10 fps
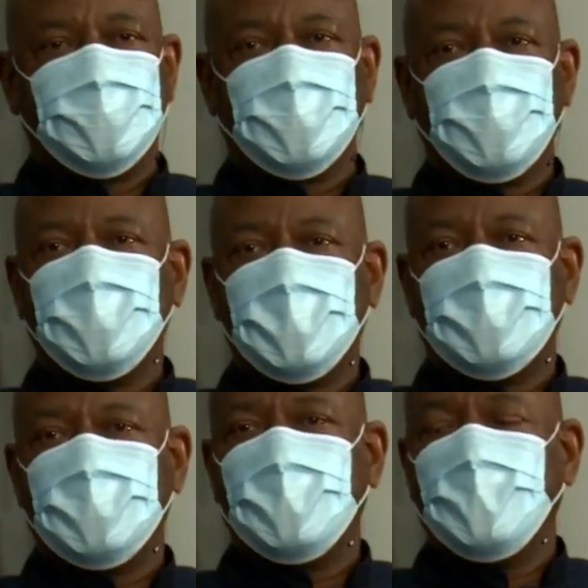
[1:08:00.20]

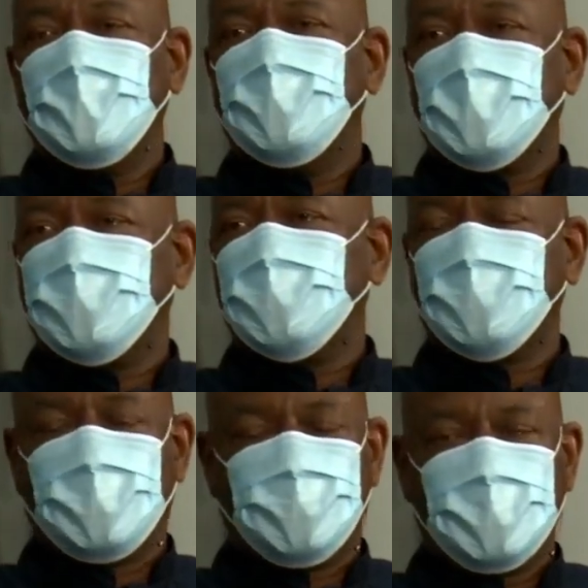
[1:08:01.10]
security, but
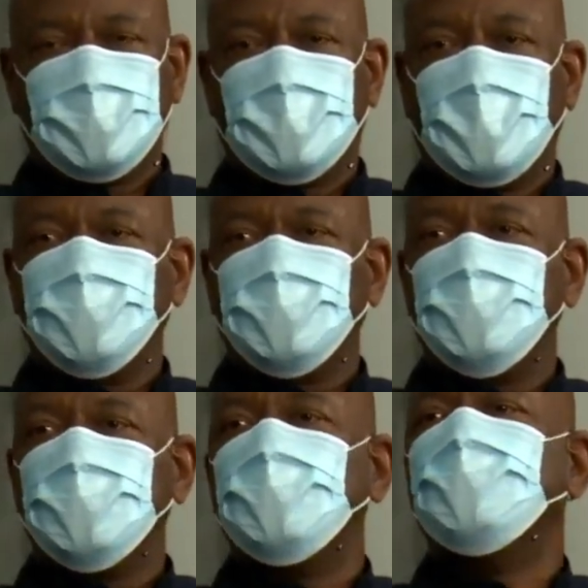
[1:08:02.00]
also addressing how
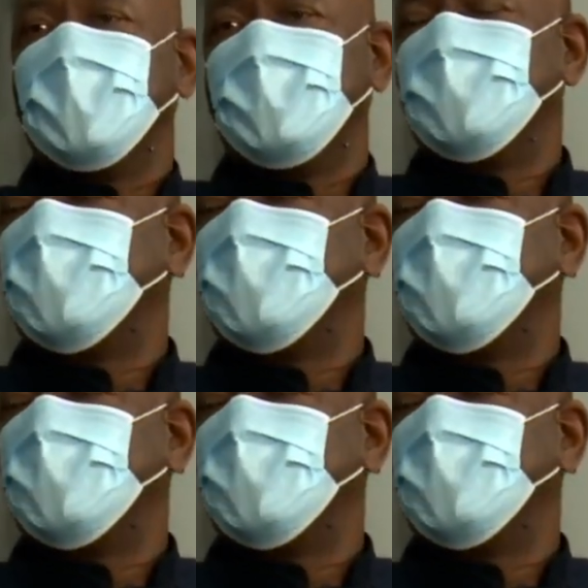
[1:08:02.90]
to stimulate